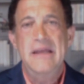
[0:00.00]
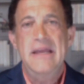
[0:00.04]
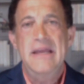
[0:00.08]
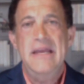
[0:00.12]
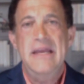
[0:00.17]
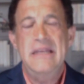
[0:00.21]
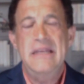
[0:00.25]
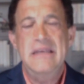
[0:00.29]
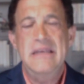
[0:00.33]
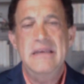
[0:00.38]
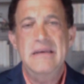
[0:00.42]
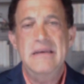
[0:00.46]

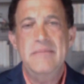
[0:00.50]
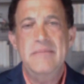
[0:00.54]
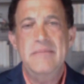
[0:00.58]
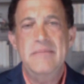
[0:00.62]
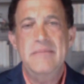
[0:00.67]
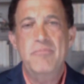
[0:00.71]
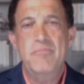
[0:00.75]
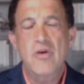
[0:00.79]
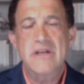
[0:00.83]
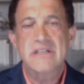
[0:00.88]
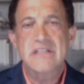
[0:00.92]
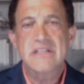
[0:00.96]
Mm-hmm. And
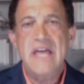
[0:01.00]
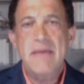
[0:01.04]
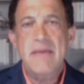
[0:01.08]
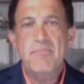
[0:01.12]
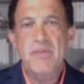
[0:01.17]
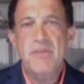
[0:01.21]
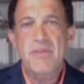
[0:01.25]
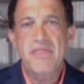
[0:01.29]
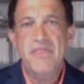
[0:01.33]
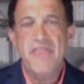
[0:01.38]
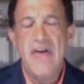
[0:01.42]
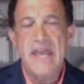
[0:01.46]
boy, is
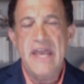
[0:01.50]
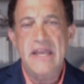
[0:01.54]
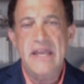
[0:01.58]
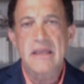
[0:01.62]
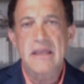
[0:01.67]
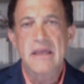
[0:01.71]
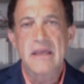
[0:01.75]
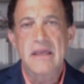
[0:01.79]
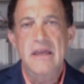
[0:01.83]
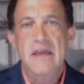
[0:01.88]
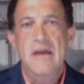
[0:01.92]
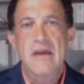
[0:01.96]
that
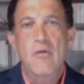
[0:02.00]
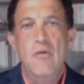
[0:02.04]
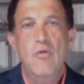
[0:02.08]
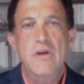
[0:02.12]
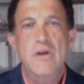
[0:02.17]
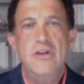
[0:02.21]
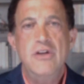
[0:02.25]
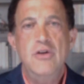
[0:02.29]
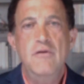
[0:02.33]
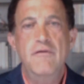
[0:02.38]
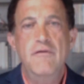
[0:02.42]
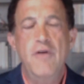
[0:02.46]
pathetic.
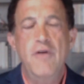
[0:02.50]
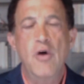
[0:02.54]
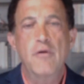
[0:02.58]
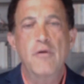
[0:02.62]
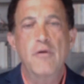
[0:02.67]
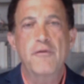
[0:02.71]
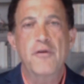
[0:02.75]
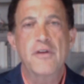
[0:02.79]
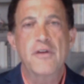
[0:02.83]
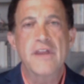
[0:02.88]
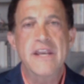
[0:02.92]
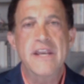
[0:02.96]
When you
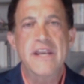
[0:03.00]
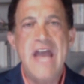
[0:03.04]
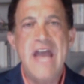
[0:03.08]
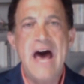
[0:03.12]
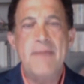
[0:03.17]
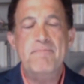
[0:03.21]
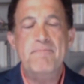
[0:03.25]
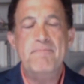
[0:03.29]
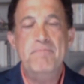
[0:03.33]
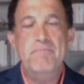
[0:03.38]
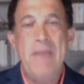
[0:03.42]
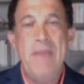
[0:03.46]
vote for the
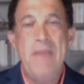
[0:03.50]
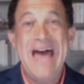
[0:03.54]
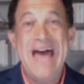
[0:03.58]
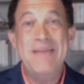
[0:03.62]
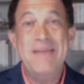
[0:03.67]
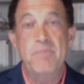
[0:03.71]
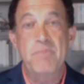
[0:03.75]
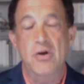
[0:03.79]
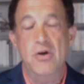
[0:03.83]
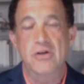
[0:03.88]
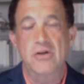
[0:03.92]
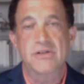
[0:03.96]
not
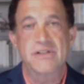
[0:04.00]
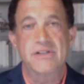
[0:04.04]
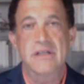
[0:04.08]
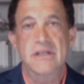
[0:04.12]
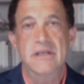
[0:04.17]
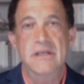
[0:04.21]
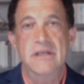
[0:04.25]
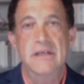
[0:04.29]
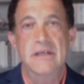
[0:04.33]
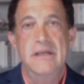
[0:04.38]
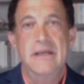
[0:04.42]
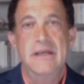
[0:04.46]
bad
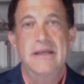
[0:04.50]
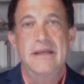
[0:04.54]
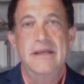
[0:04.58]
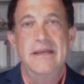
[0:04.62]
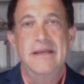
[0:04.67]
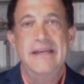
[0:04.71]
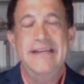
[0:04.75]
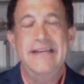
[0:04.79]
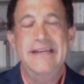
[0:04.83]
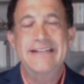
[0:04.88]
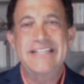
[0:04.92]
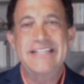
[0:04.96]
person,
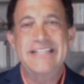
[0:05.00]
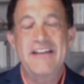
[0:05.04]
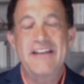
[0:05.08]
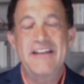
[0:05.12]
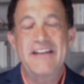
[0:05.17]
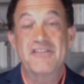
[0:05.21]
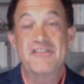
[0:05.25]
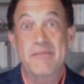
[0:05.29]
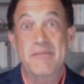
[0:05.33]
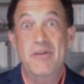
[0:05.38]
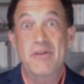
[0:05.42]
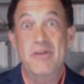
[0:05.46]
instead
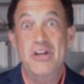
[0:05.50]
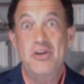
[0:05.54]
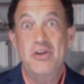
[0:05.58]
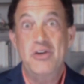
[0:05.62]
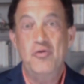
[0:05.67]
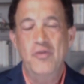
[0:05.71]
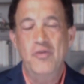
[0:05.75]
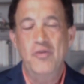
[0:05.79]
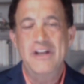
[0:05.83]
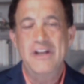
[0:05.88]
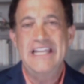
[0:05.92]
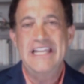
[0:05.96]
of somebody
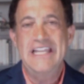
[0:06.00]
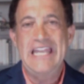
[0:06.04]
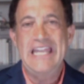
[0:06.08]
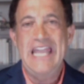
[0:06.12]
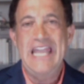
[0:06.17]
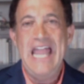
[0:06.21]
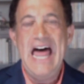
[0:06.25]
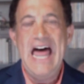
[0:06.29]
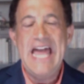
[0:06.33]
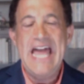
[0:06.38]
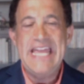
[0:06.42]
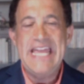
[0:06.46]
you really
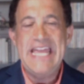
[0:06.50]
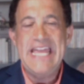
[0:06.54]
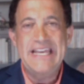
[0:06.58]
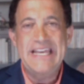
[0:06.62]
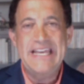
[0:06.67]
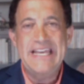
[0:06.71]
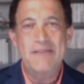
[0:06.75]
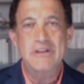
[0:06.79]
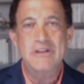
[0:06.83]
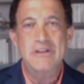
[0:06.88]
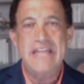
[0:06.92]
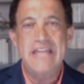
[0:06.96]
like,
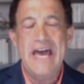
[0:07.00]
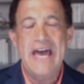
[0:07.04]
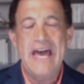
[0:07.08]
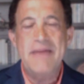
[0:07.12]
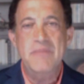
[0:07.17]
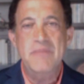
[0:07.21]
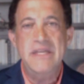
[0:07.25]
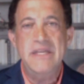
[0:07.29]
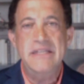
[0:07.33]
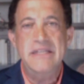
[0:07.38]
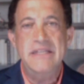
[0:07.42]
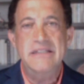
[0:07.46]
what
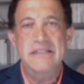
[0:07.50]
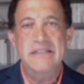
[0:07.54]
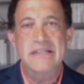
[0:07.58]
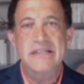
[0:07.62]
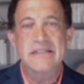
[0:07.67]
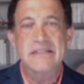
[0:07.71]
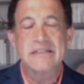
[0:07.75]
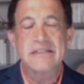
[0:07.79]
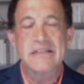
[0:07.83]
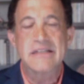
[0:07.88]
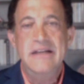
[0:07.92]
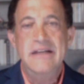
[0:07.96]
that means
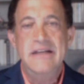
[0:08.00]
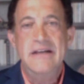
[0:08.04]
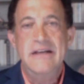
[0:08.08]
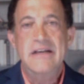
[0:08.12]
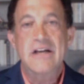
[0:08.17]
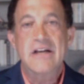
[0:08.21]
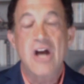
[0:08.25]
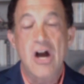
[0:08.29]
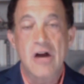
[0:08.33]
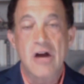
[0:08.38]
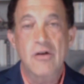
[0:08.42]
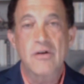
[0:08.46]
is
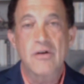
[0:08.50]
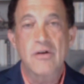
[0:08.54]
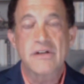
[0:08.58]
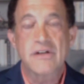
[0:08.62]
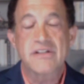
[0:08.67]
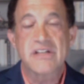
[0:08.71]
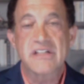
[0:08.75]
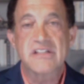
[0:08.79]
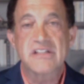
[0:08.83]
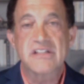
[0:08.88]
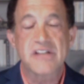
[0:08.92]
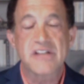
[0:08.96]

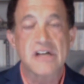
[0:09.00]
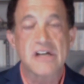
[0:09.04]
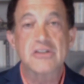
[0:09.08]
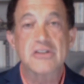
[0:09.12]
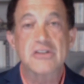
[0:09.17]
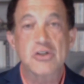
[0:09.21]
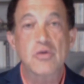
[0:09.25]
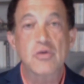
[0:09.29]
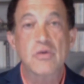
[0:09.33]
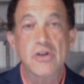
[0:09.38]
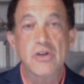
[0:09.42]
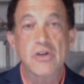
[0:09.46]
Congress has
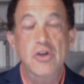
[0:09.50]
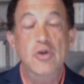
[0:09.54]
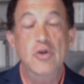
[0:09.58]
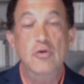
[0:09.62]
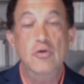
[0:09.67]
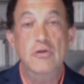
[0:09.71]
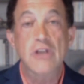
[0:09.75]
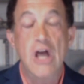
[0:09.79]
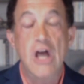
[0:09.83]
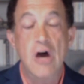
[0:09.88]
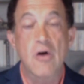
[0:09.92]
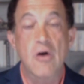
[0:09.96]
sunk to a
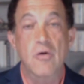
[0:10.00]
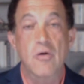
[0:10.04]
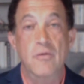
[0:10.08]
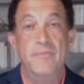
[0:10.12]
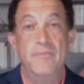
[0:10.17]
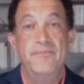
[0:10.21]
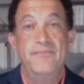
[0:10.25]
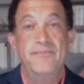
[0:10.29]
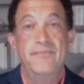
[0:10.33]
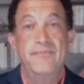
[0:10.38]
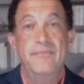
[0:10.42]
new low.